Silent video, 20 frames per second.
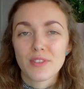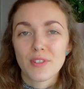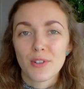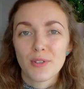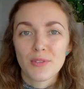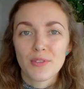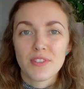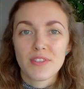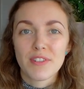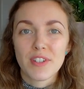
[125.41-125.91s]

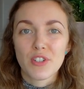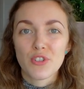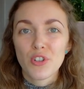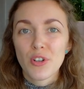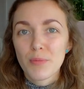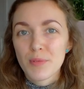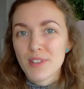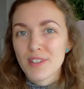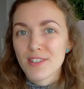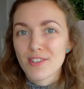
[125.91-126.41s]
all three
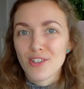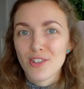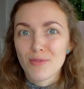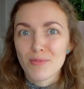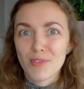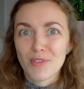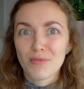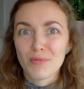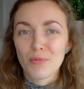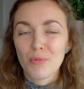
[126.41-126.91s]
shops in
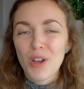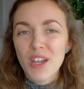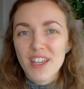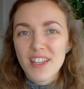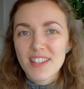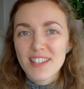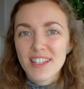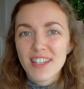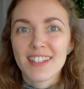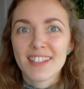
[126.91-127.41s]
terms of
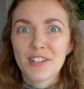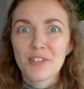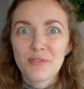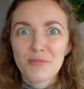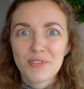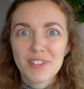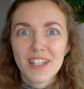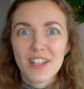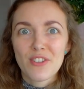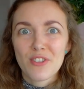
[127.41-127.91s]
weight and I couldn't
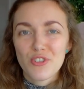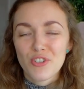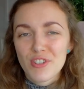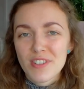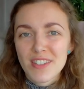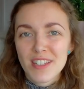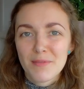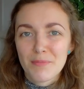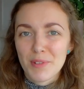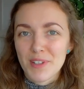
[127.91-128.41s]
really
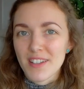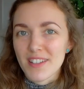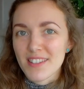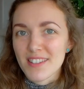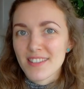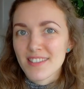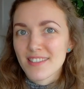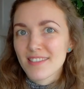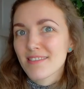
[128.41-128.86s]
adjust it because